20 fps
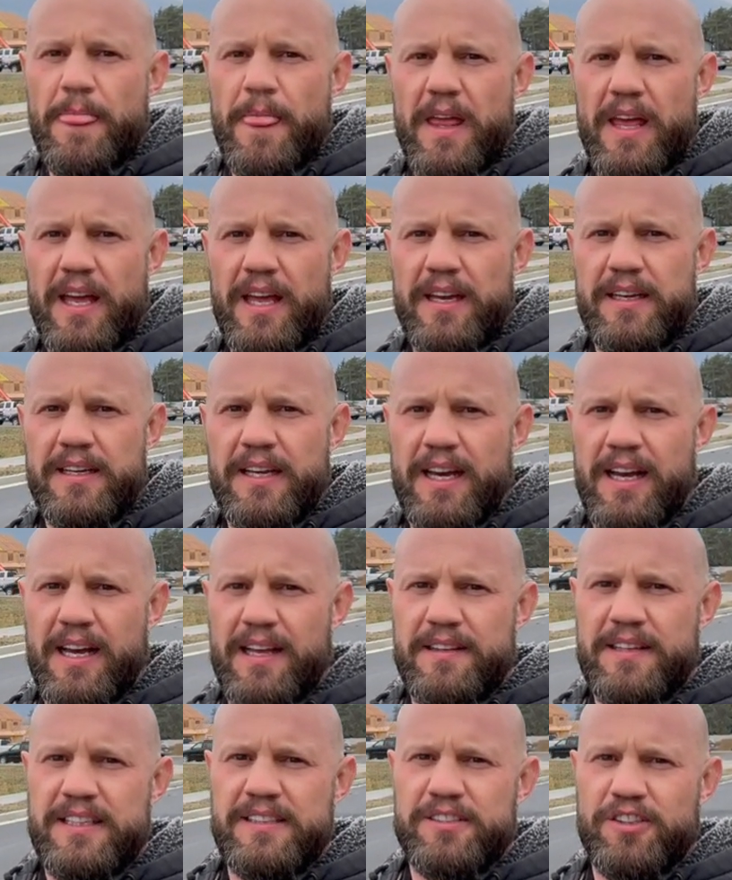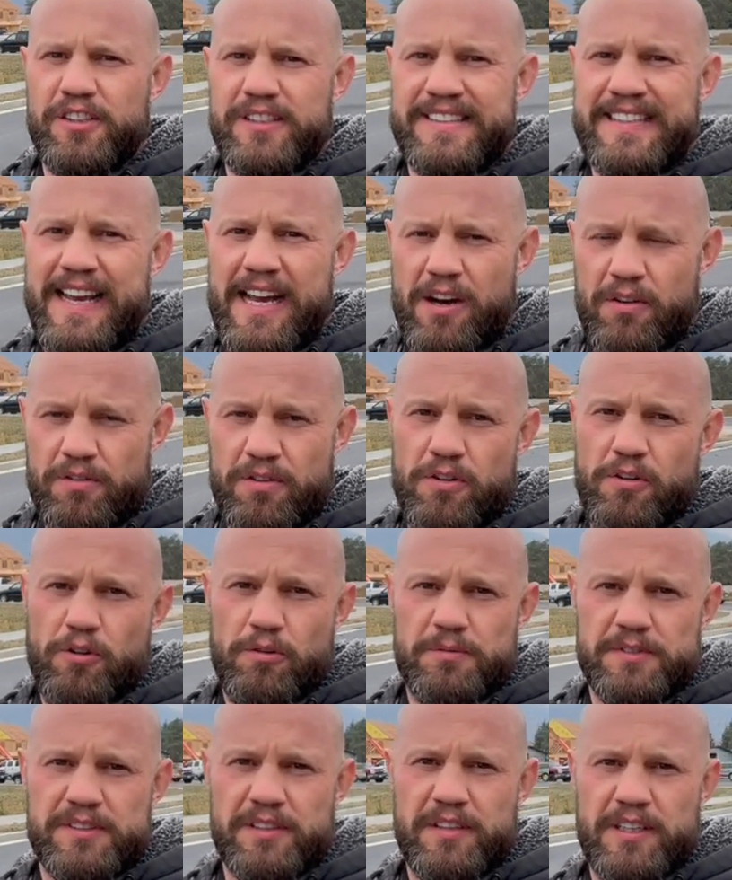And these are
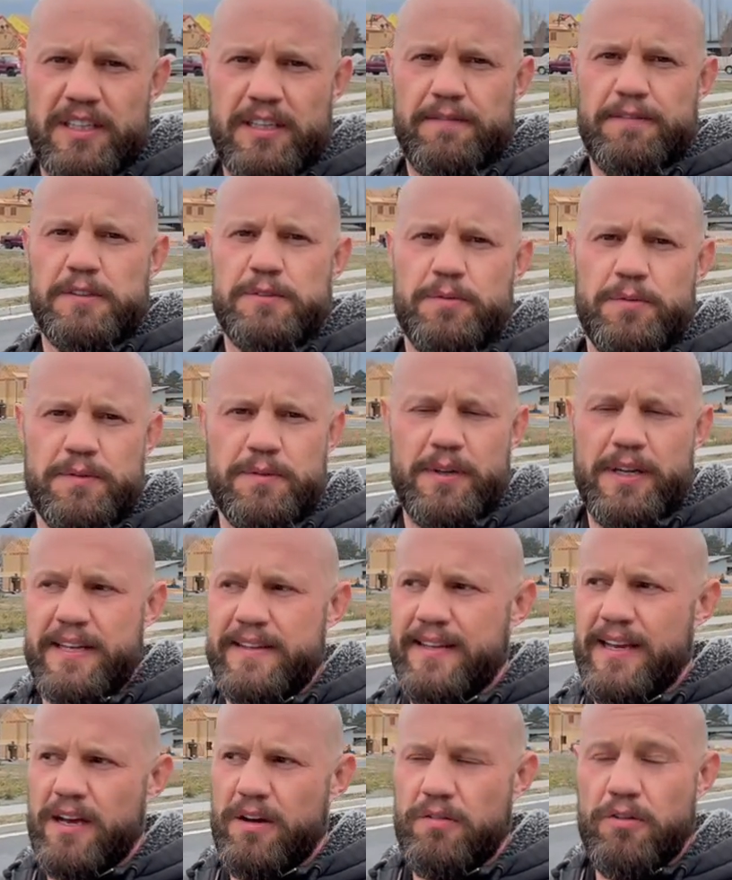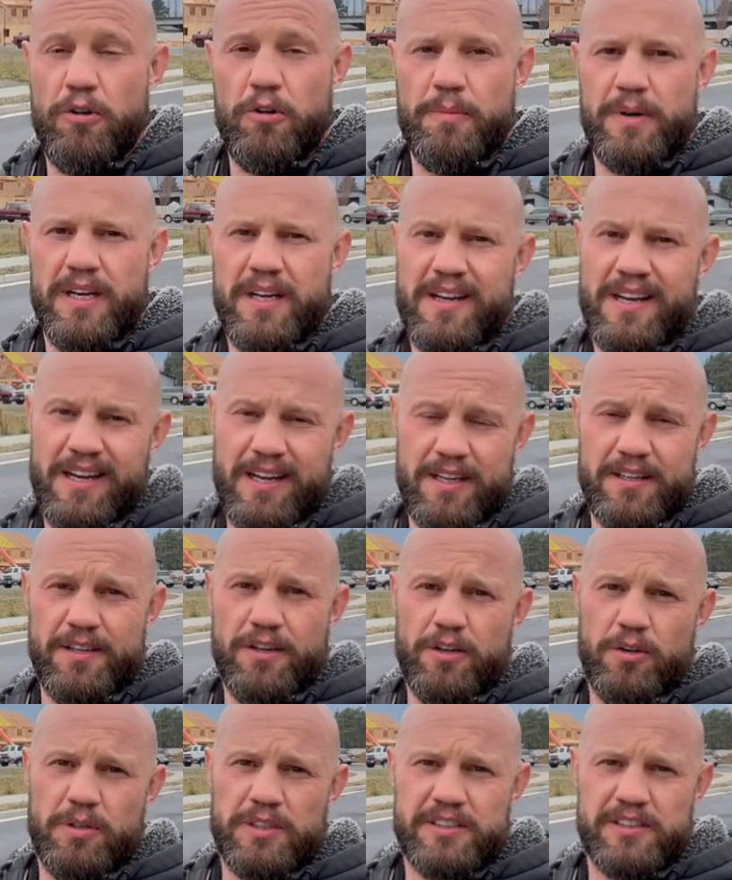townhomes. So the difference between a townhome and a
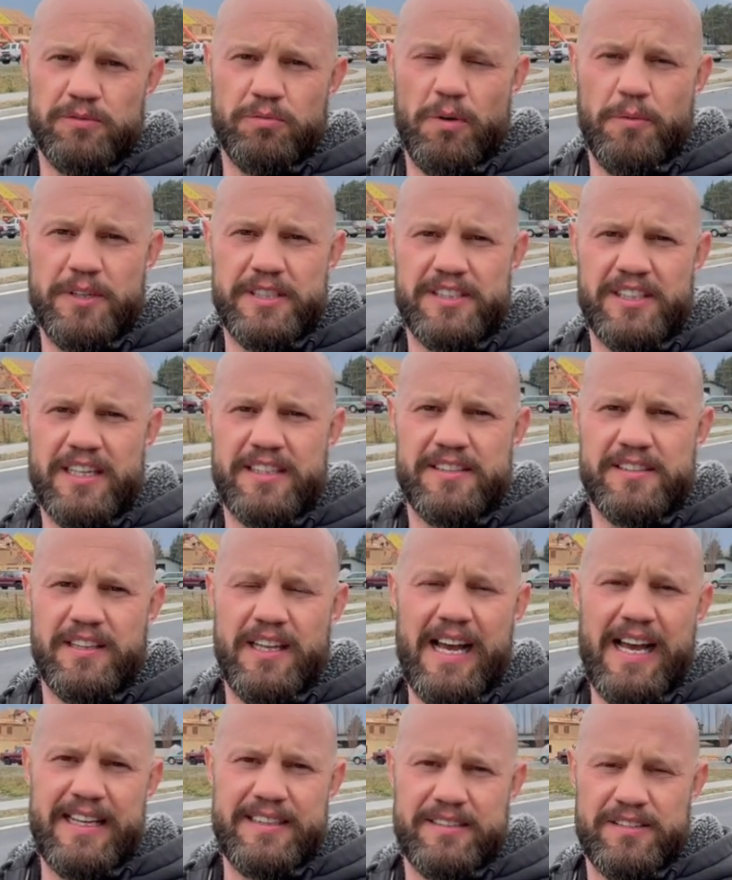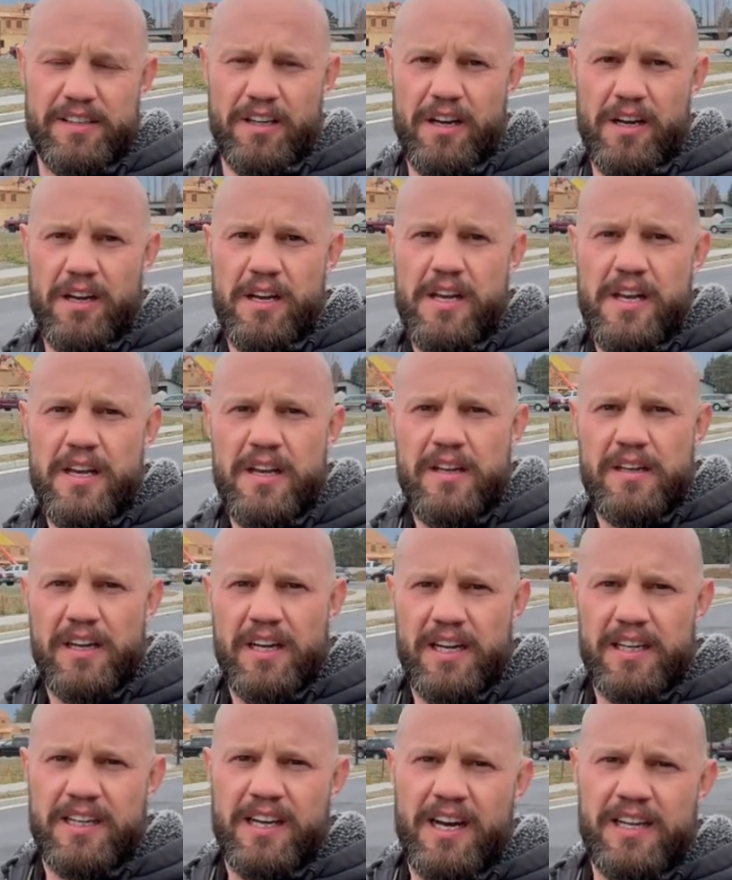condo, which is what we just last saw,
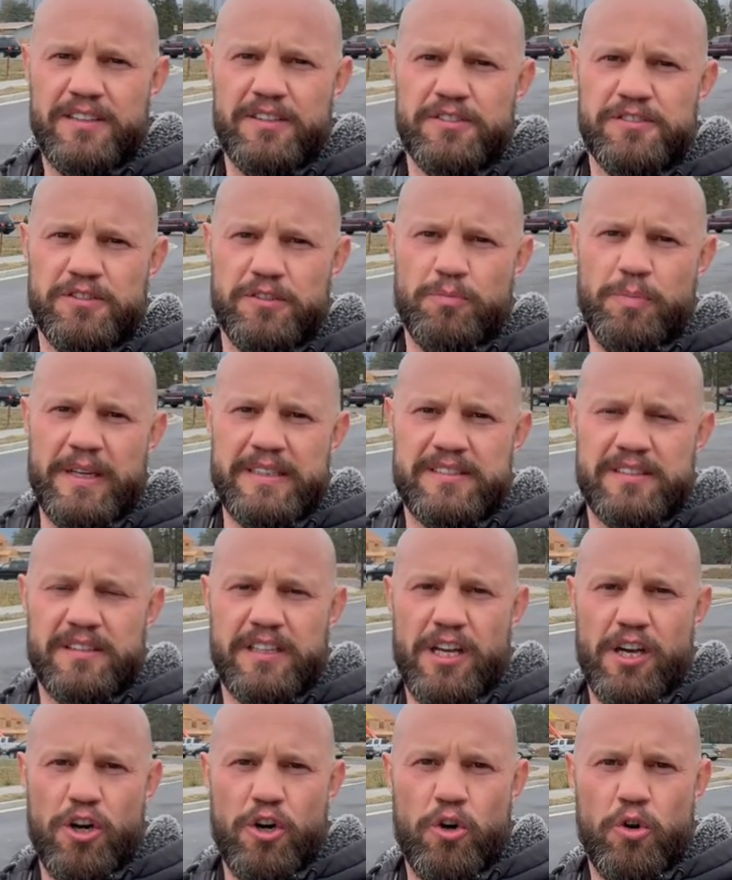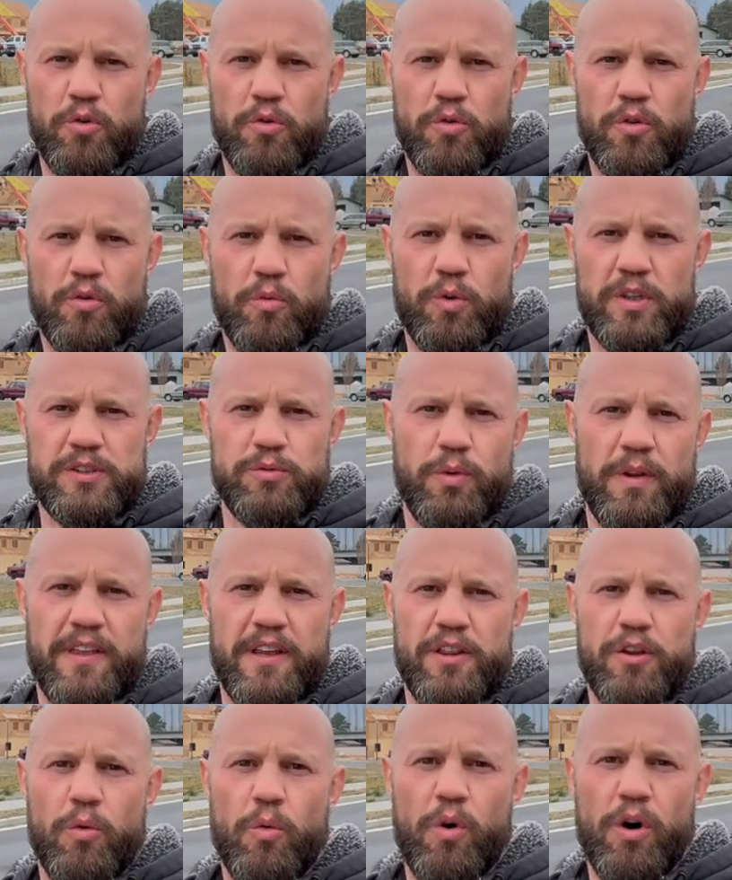condos, you basically own what's
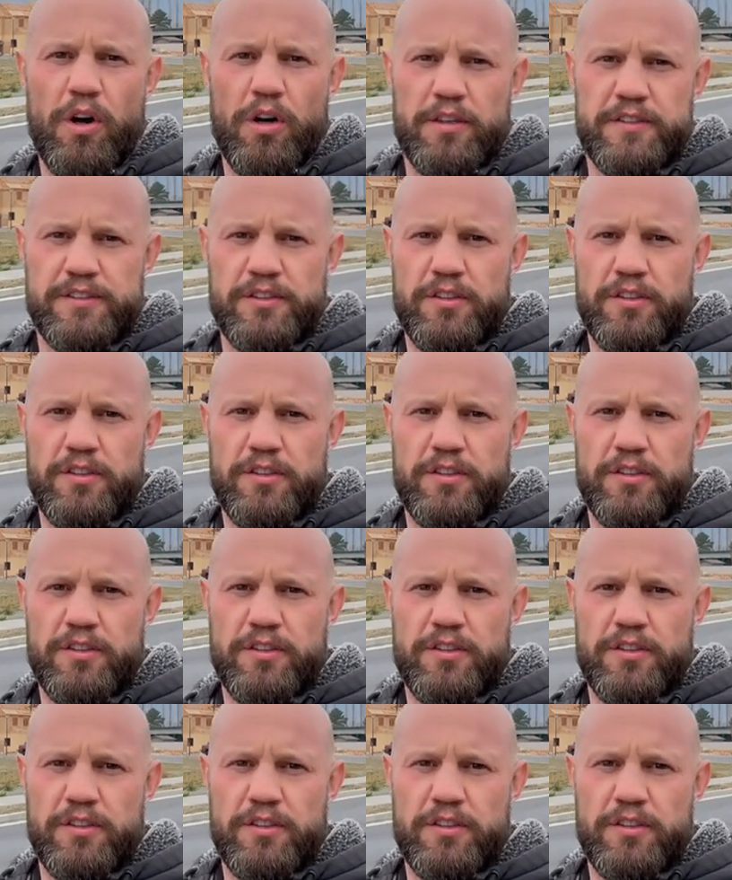within the walls.